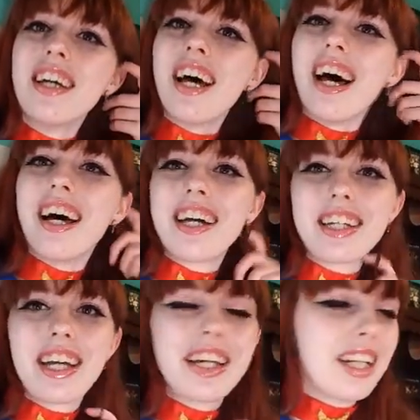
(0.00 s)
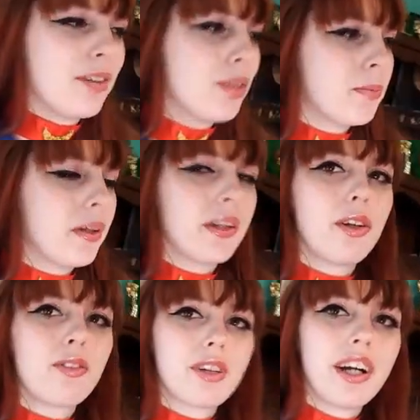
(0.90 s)
I kind of have to pull it
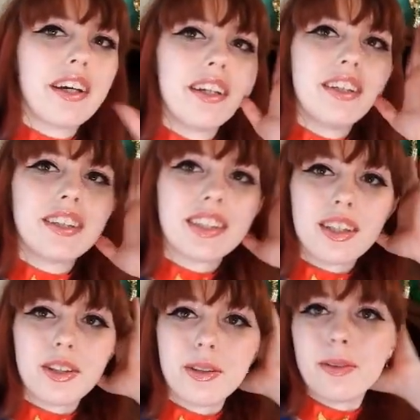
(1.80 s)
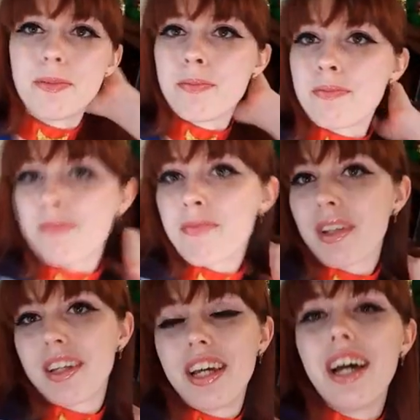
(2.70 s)
overhead. So,
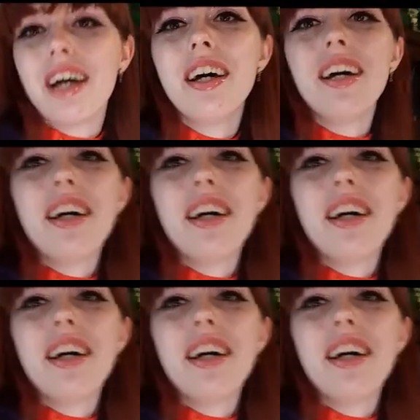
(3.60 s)
yeah.